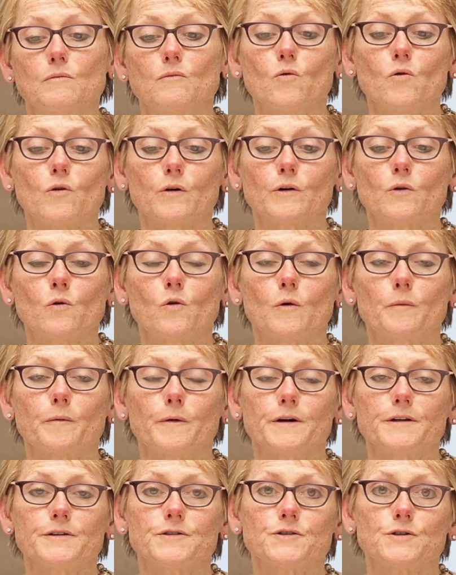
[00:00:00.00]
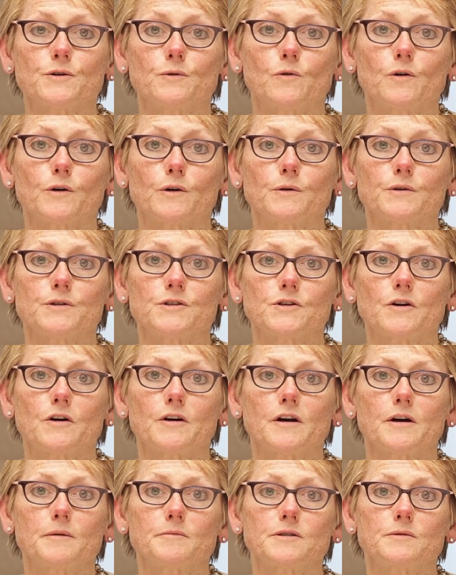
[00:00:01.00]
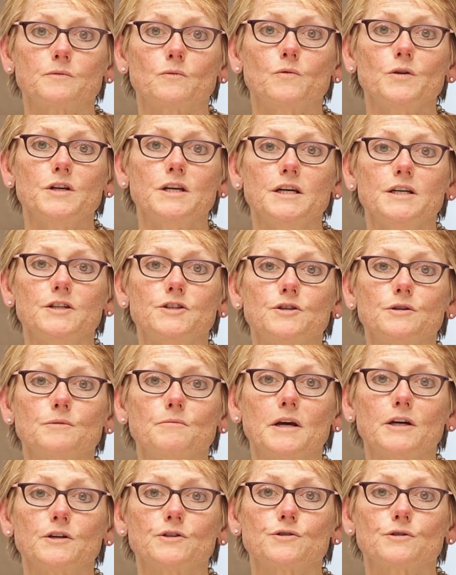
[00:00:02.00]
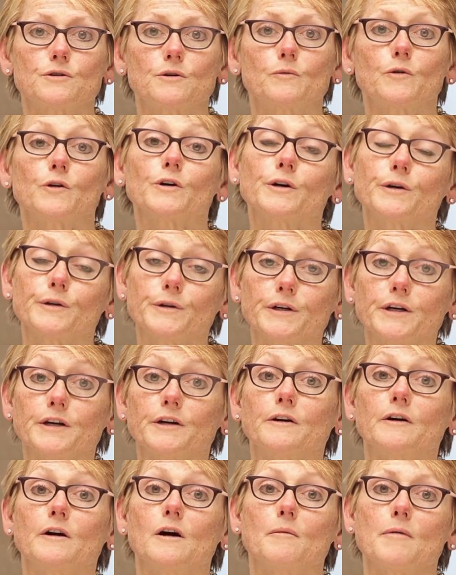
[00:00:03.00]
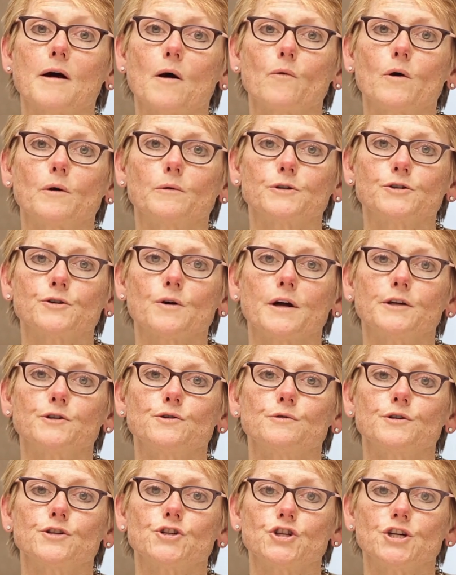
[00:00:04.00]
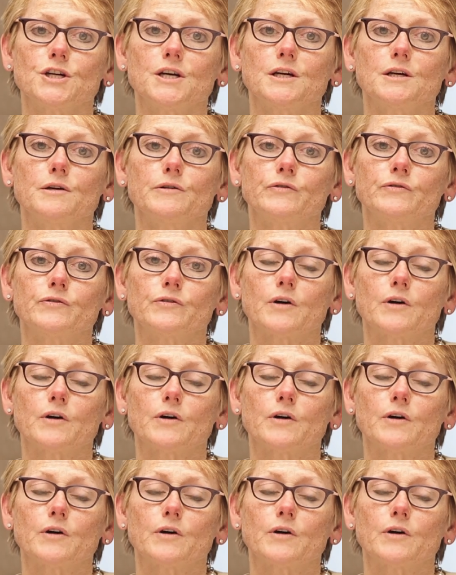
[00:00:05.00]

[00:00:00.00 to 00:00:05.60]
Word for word: more corporates to work with startups, we need to make sure we're clear about what we're trying to achieve